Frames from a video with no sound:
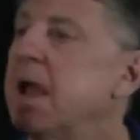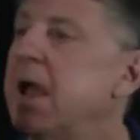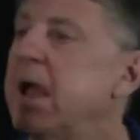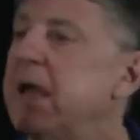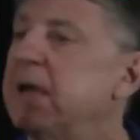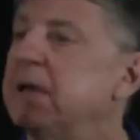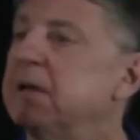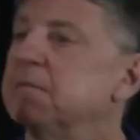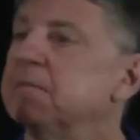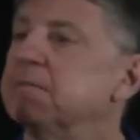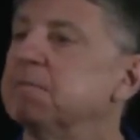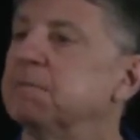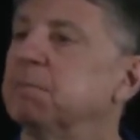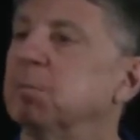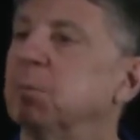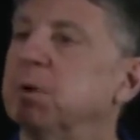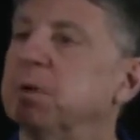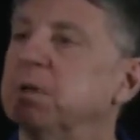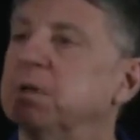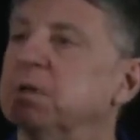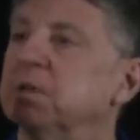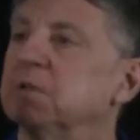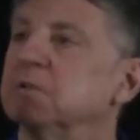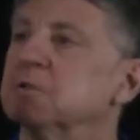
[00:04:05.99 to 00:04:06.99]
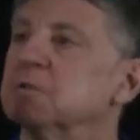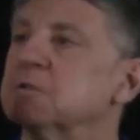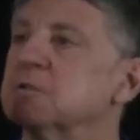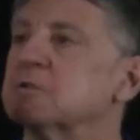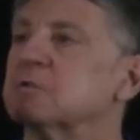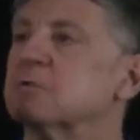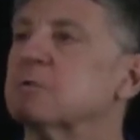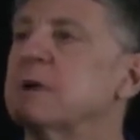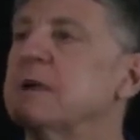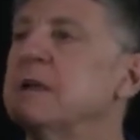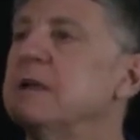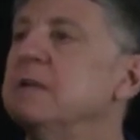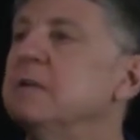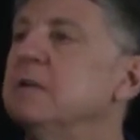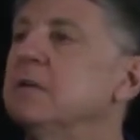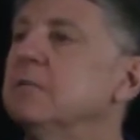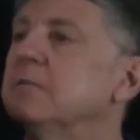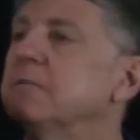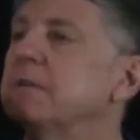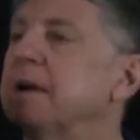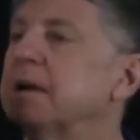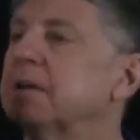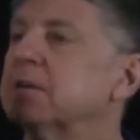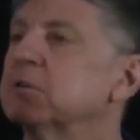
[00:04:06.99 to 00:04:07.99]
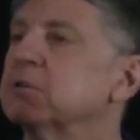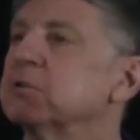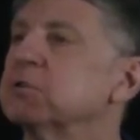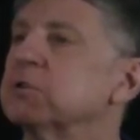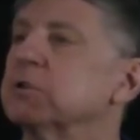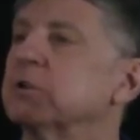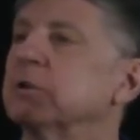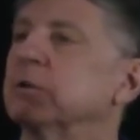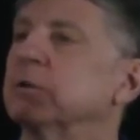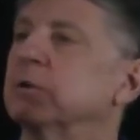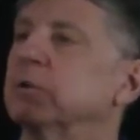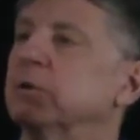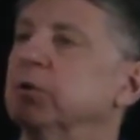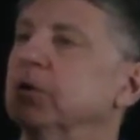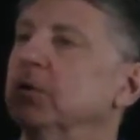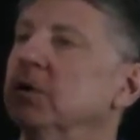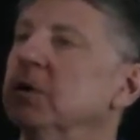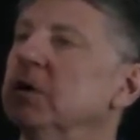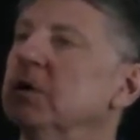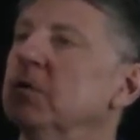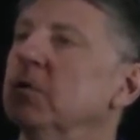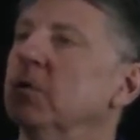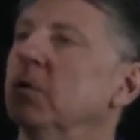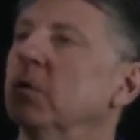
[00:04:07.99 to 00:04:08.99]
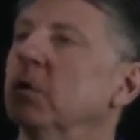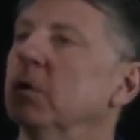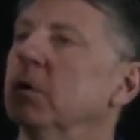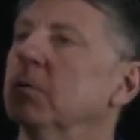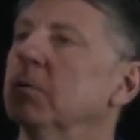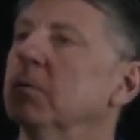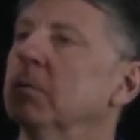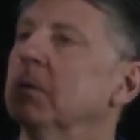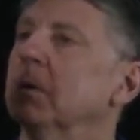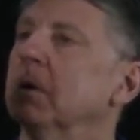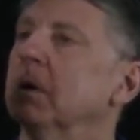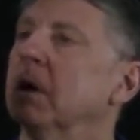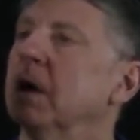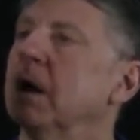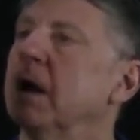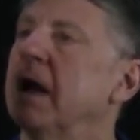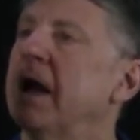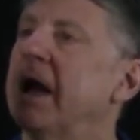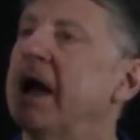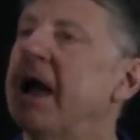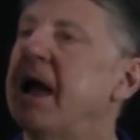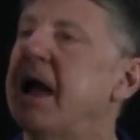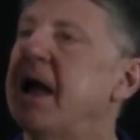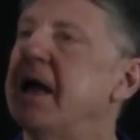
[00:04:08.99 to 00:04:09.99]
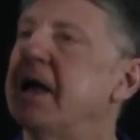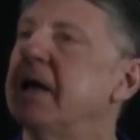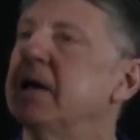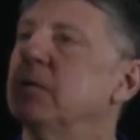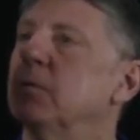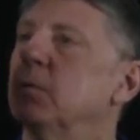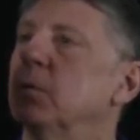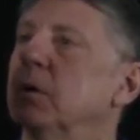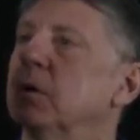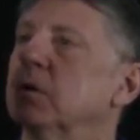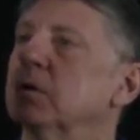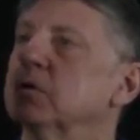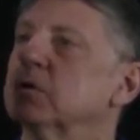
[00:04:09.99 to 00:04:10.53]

And if we constrain our vectors to unit norm, and we're